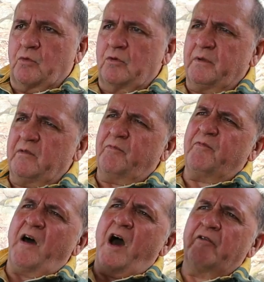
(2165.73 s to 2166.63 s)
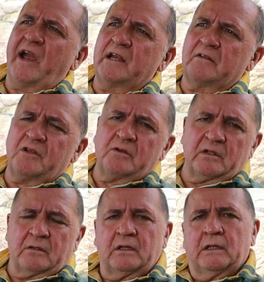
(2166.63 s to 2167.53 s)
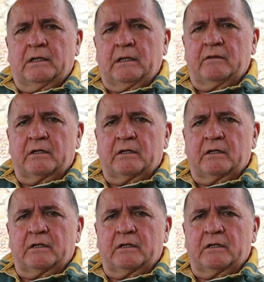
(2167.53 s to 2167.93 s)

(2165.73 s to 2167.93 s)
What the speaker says: will be far ahead of you in